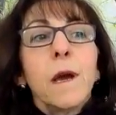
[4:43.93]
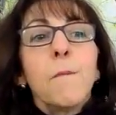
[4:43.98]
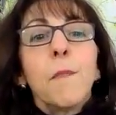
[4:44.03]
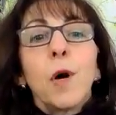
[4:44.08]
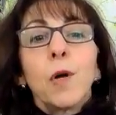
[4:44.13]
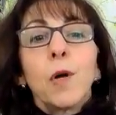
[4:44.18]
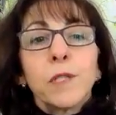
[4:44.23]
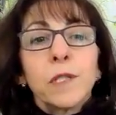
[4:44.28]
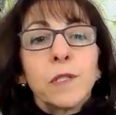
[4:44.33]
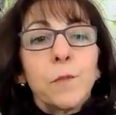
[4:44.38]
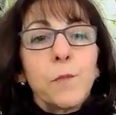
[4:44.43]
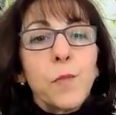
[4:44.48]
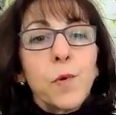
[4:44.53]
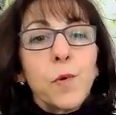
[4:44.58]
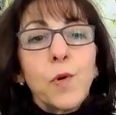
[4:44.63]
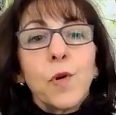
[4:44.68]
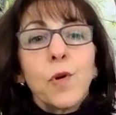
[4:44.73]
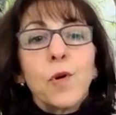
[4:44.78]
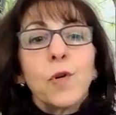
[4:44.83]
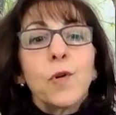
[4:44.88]

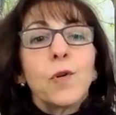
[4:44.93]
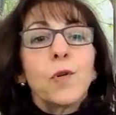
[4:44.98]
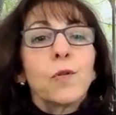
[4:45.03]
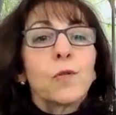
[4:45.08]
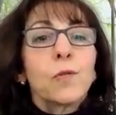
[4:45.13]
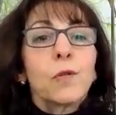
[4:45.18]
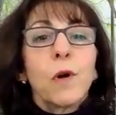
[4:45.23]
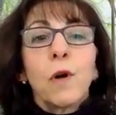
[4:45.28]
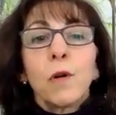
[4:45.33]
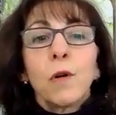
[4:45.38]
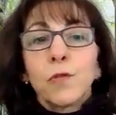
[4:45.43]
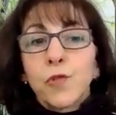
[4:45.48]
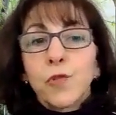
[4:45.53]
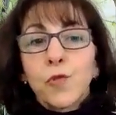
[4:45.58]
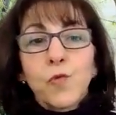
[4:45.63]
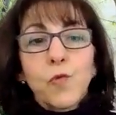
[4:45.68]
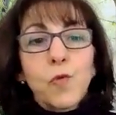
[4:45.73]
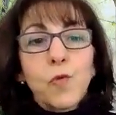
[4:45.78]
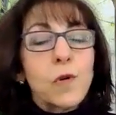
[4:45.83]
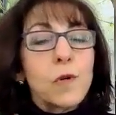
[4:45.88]
multiple
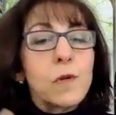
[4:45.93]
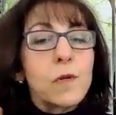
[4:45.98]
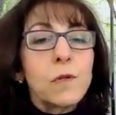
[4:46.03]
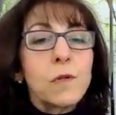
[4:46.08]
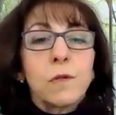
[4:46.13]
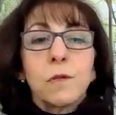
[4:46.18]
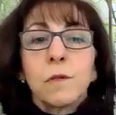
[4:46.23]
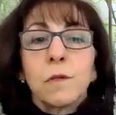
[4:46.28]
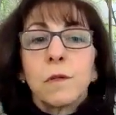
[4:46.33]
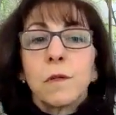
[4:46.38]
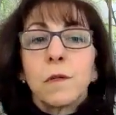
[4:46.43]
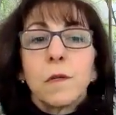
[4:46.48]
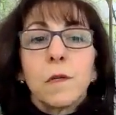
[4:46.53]
cultural,